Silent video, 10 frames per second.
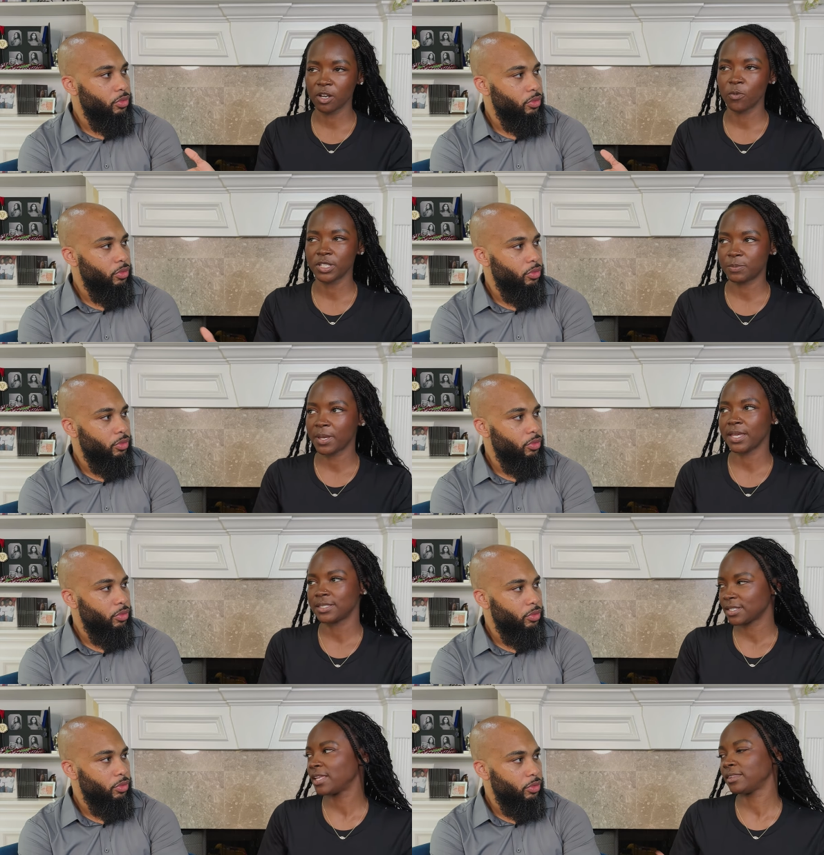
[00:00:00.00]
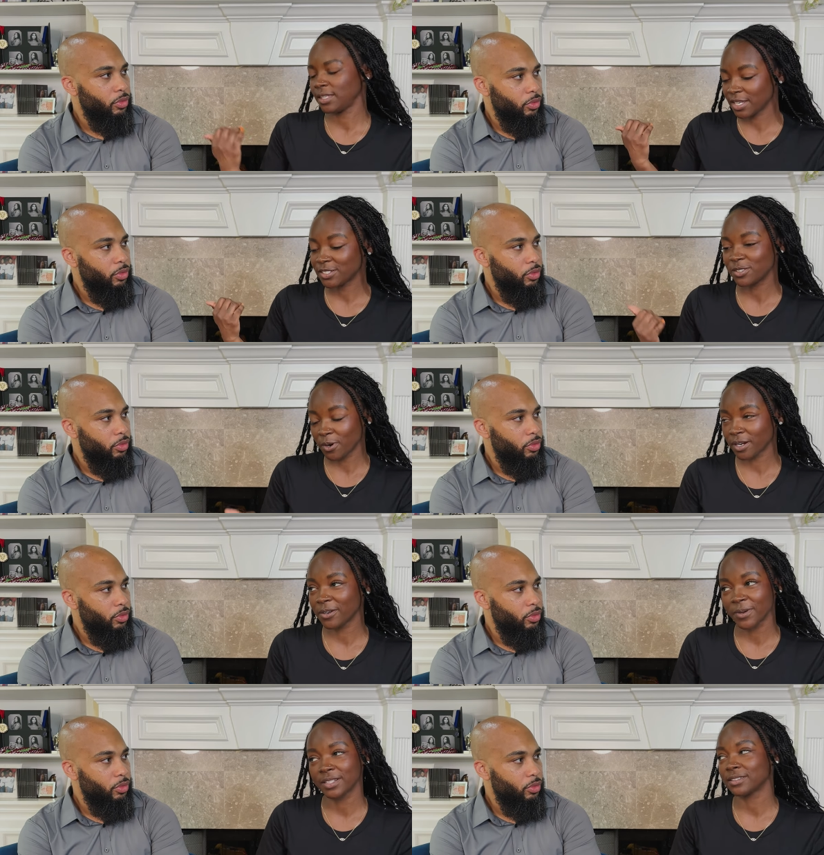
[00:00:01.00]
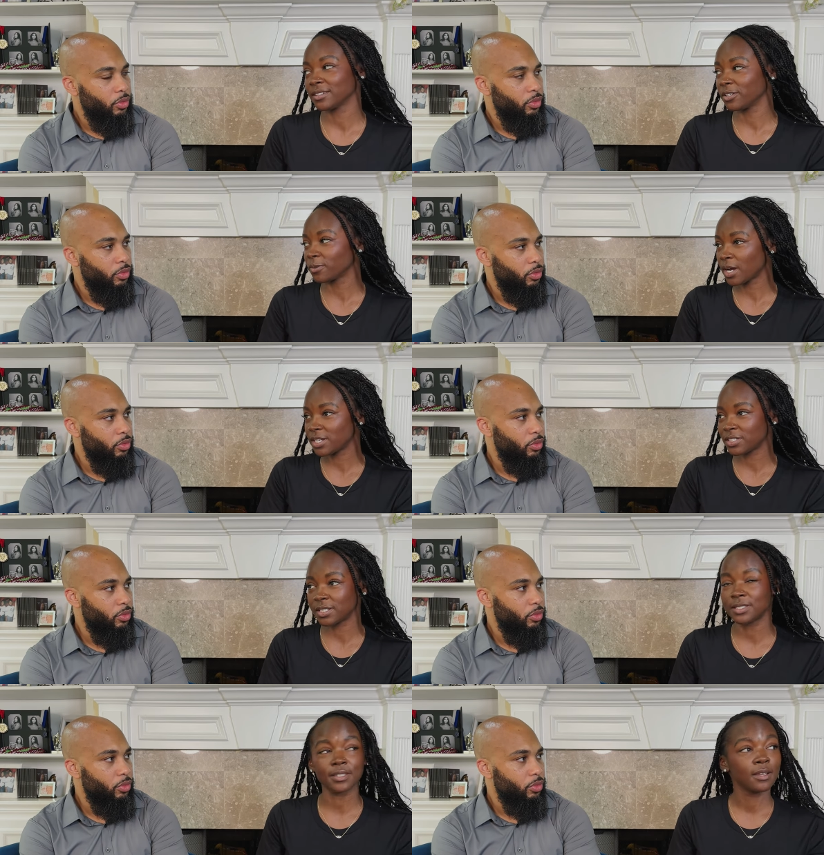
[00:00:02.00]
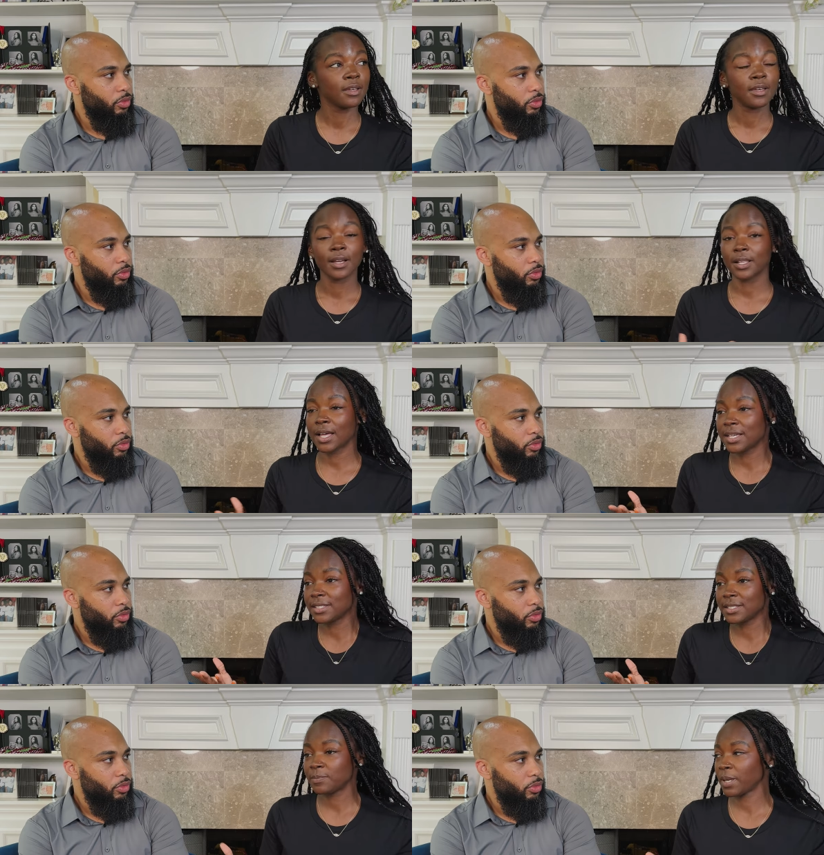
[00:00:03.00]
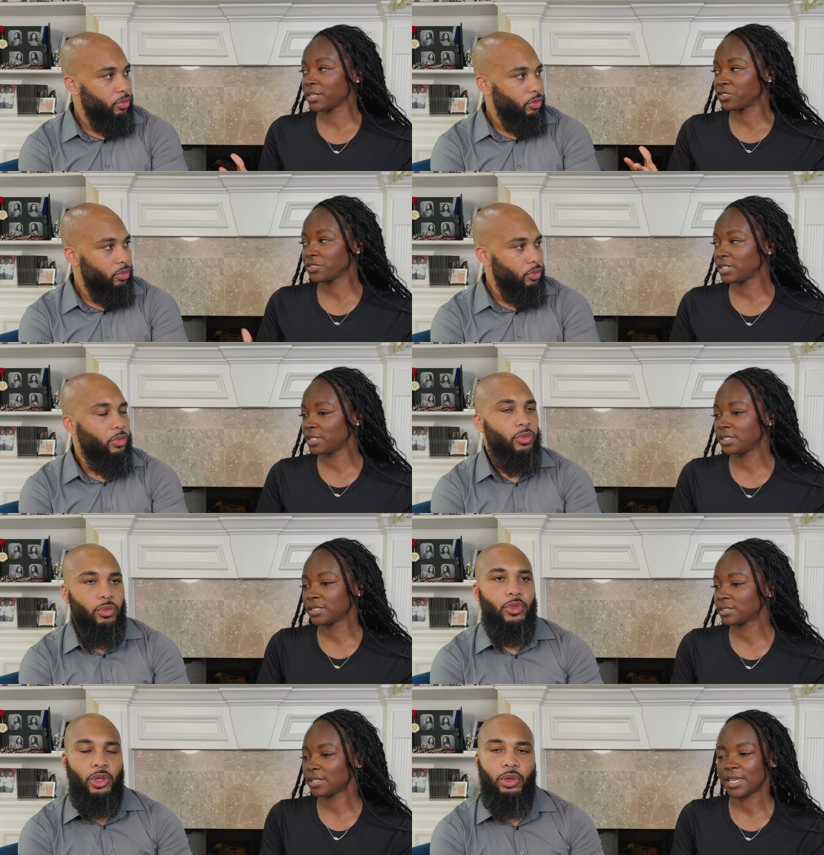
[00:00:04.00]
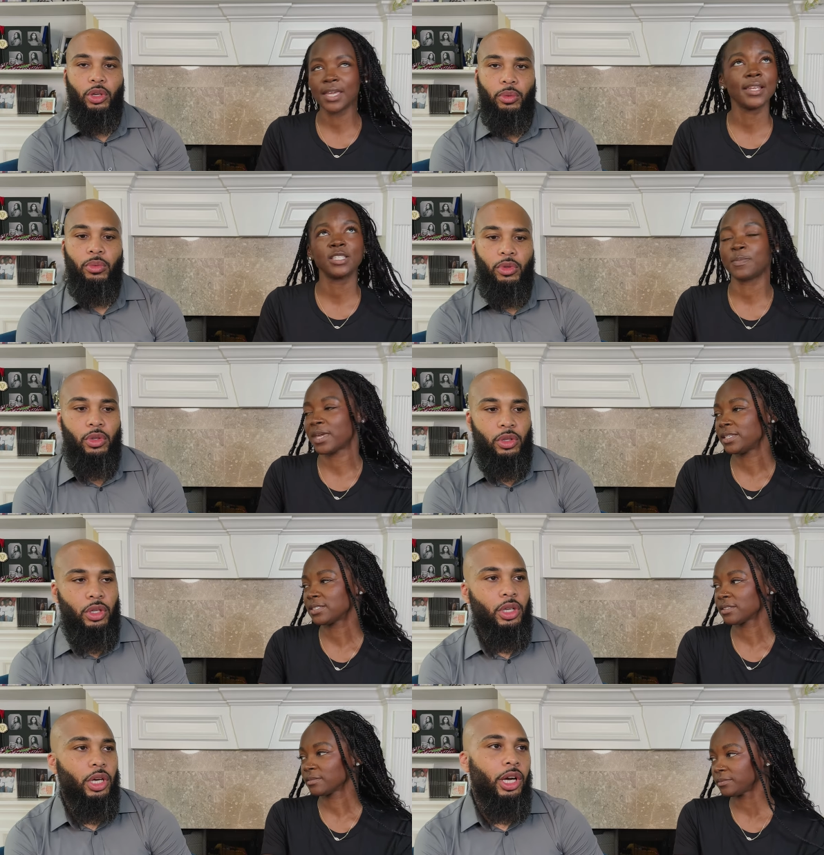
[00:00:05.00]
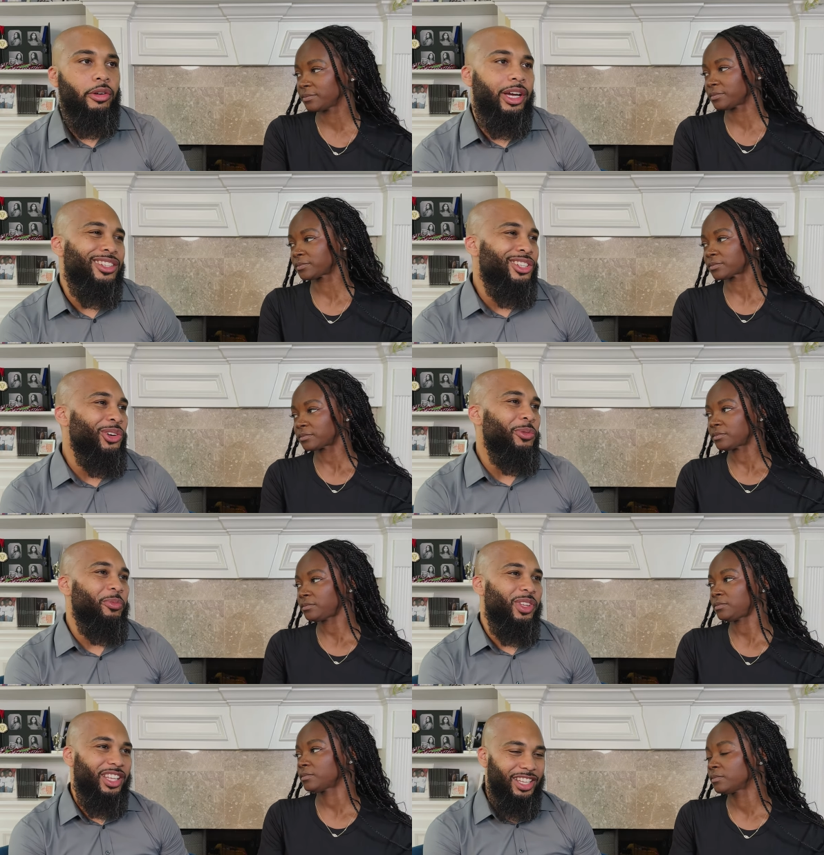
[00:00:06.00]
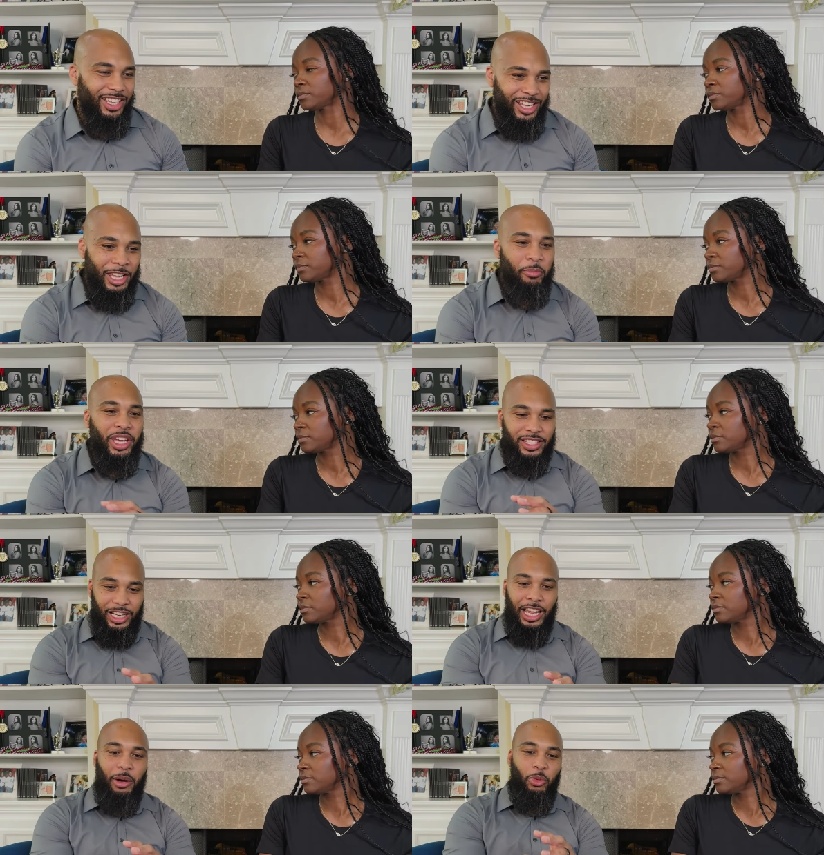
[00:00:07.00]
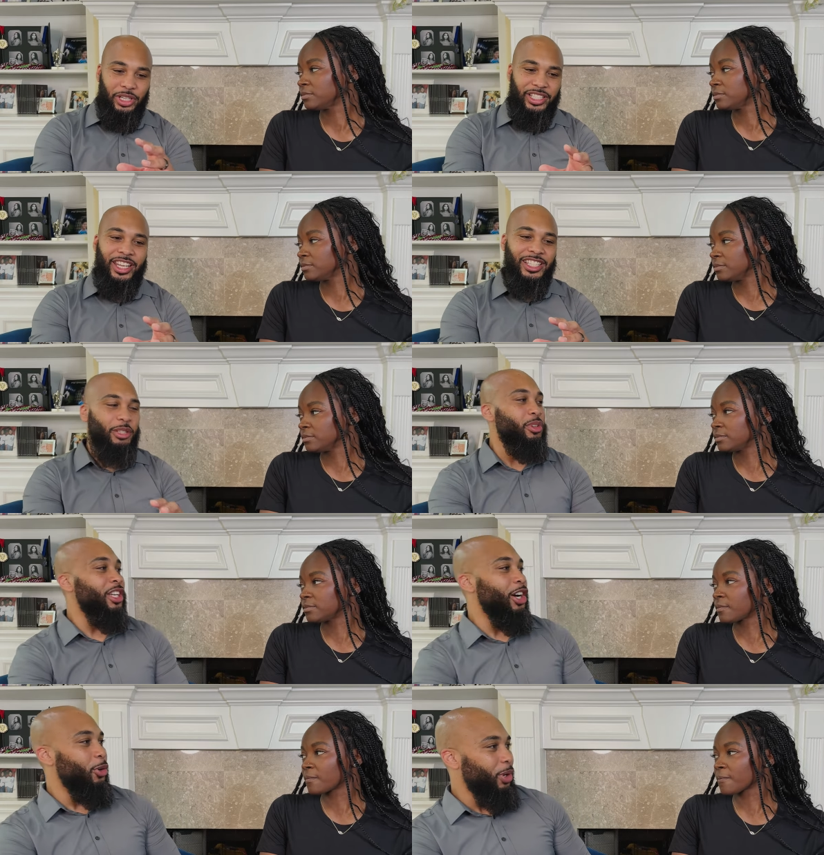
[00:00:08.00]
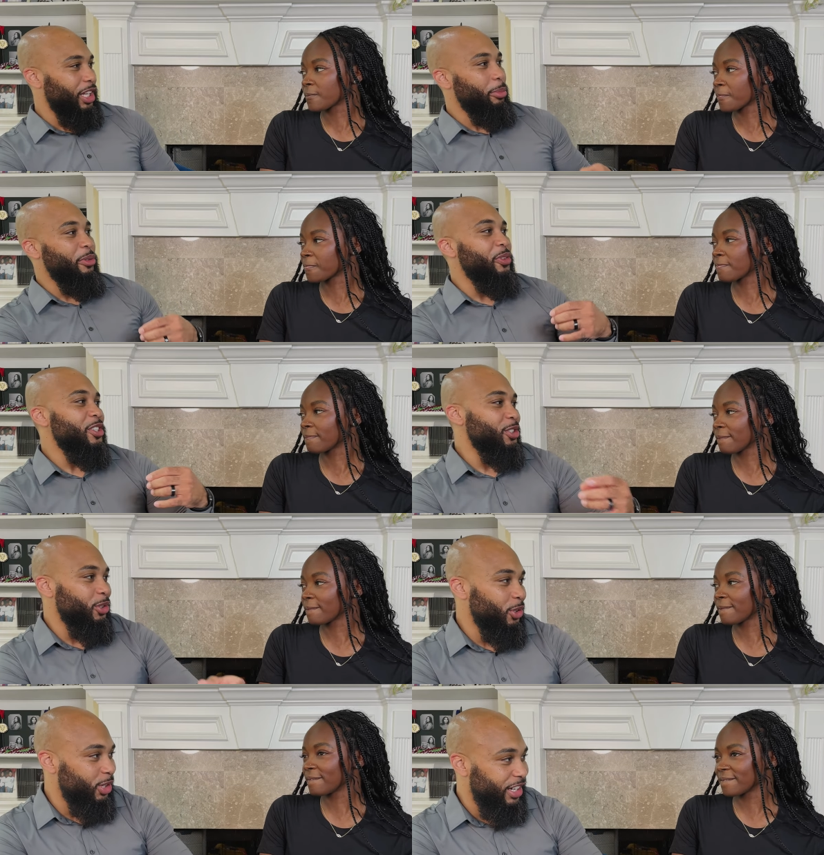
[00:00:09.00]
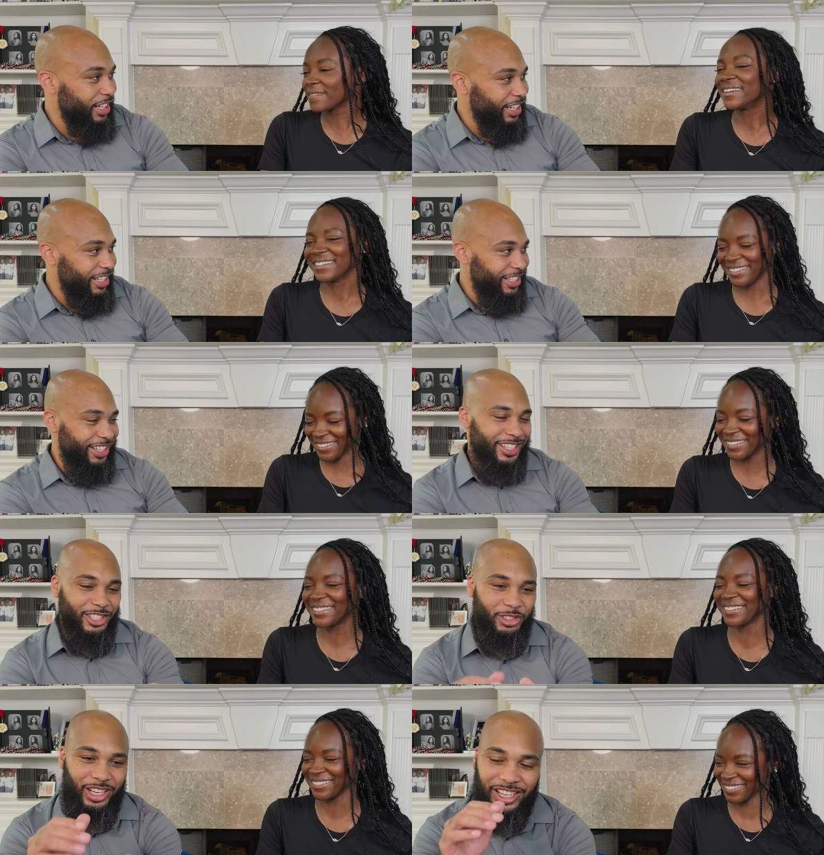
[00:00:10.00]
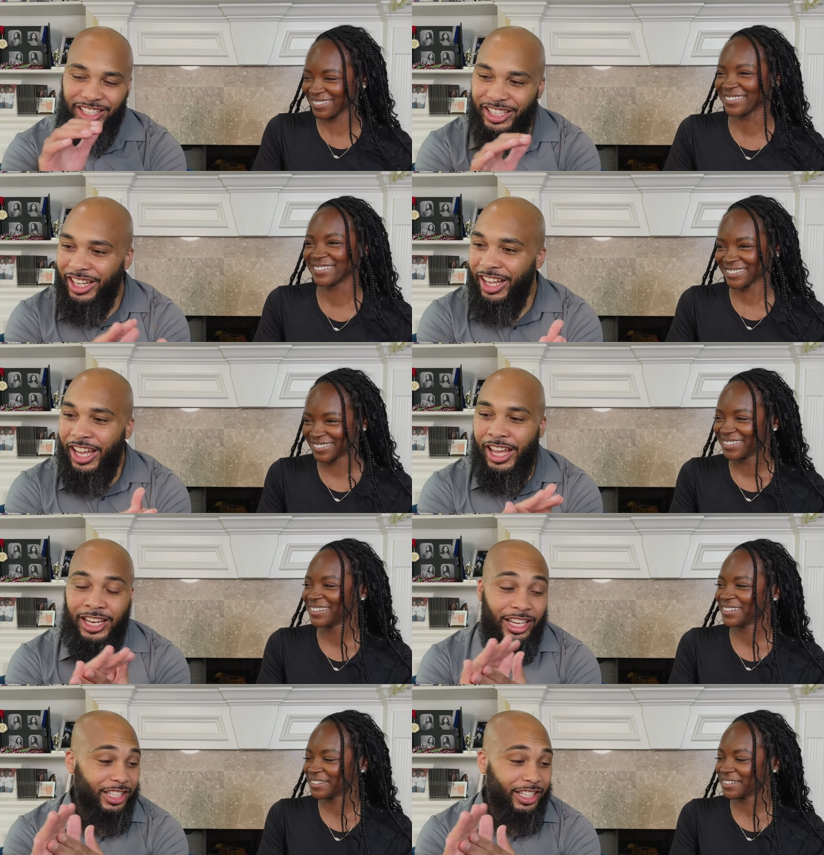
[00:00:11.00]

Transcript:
Speaker 1: on what space. And yes, you are correct. Garages. Mm-hmm closets, pantries, okay. any space.
Speaker 2: All right. So it makes a lot more sense to me now what a professional organizer huh is, right? and I